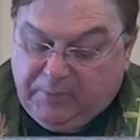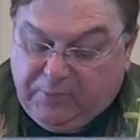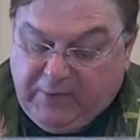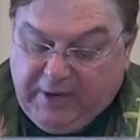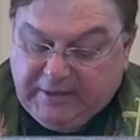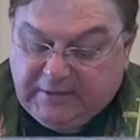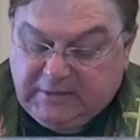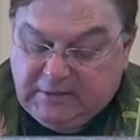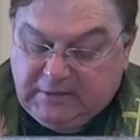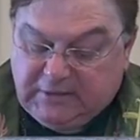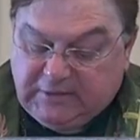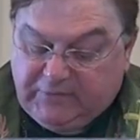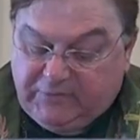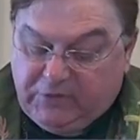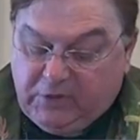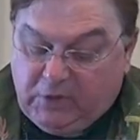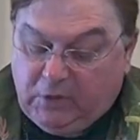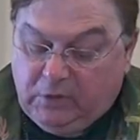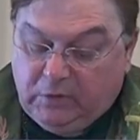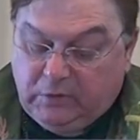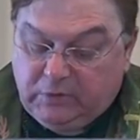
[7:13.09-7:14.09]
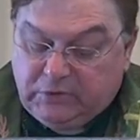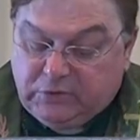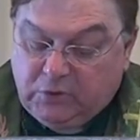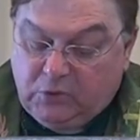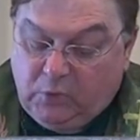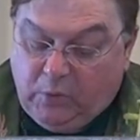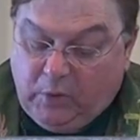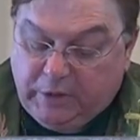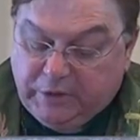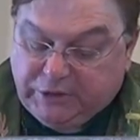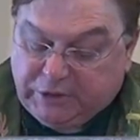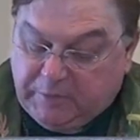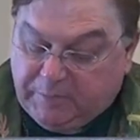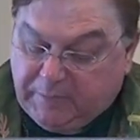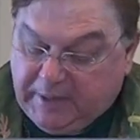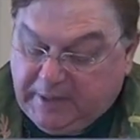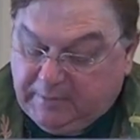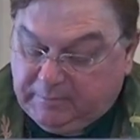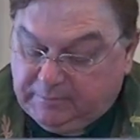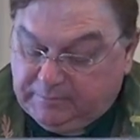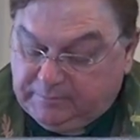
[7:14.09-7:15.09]
presence of those who worship
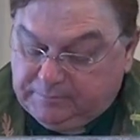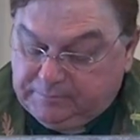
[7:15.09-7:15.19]
him.